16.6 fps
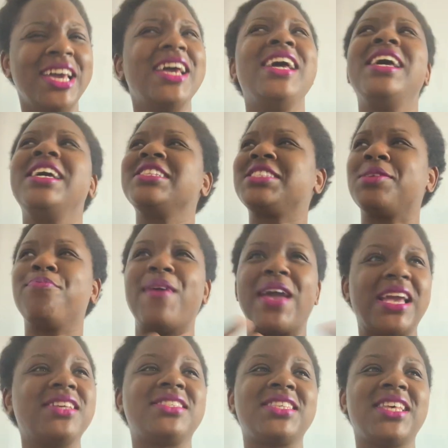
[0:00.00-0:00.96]
It's
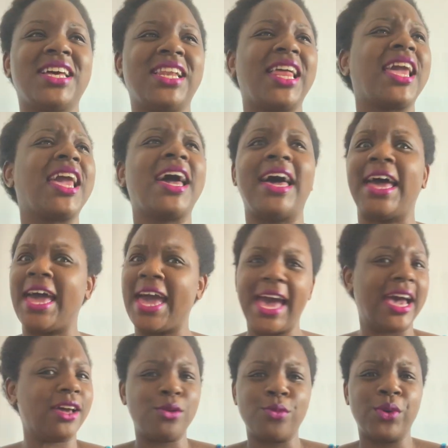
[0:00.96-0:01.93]
basically a
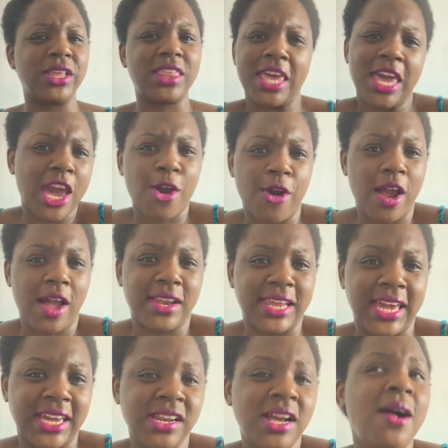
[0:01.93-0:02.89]
hat with hair on
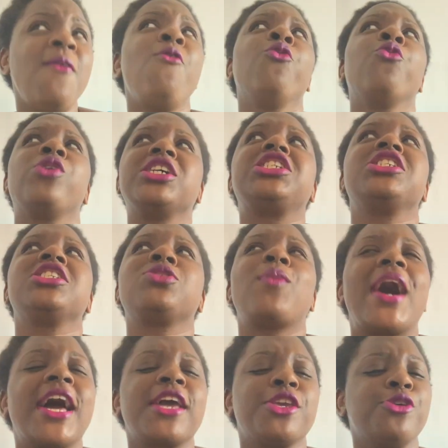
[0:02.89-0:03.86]
it, which is
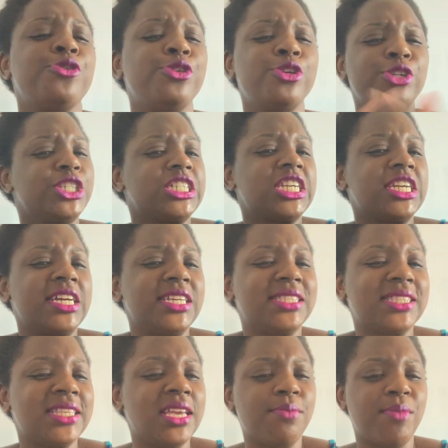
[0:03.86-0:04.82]
why you usually
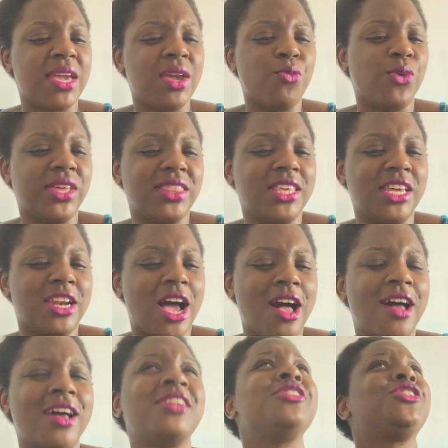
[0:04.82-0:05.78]
see me with it
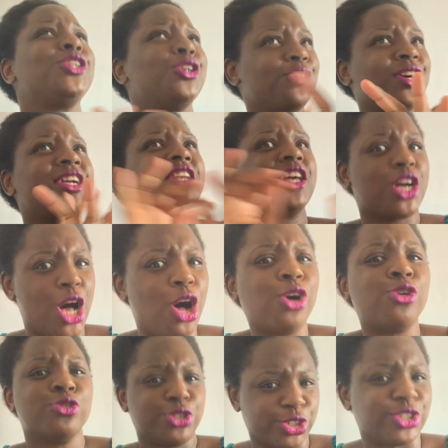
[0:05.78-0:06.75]
on during the
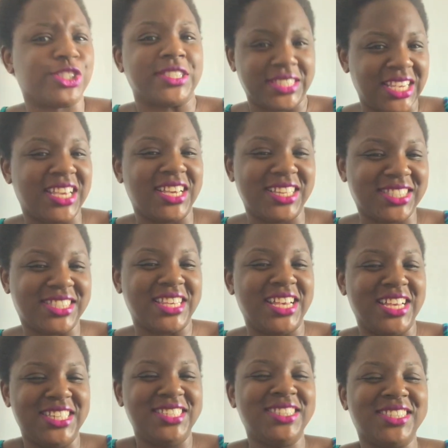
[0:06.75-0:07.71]
colder
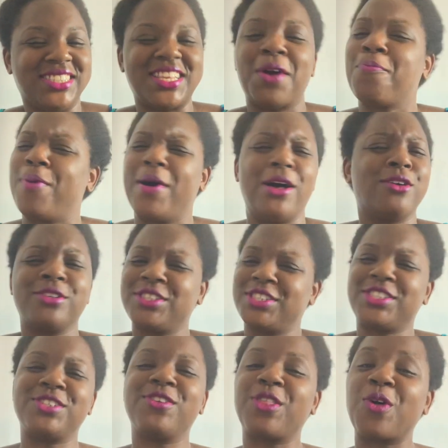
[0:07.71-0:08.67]
seasons
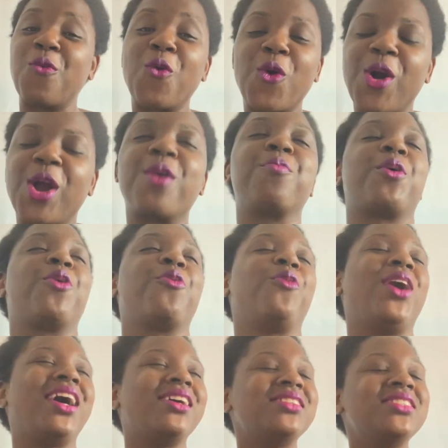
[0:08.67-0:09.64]
opposed to the warmer
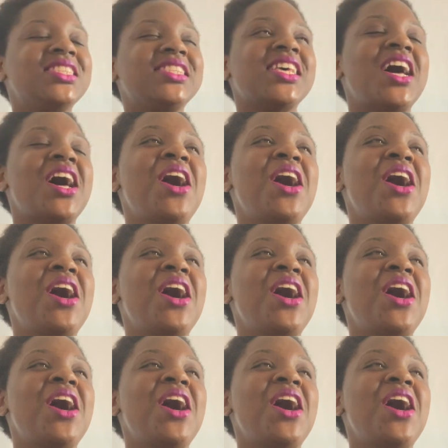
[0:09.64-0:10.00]
ones.